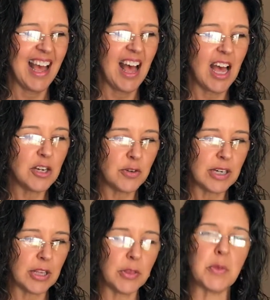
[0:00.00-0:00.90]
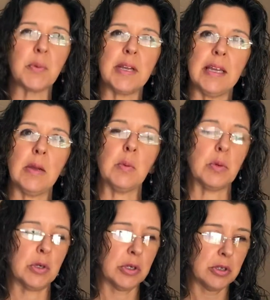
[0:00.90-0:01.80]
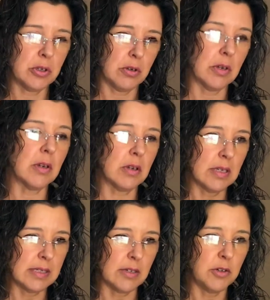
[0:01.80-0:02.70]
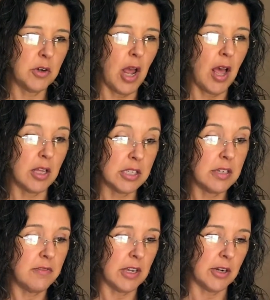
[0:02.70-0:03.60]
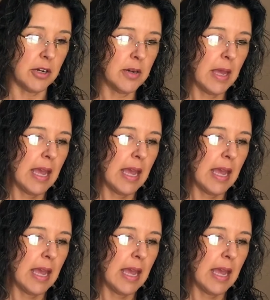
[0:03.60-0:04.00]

103 were considered severe,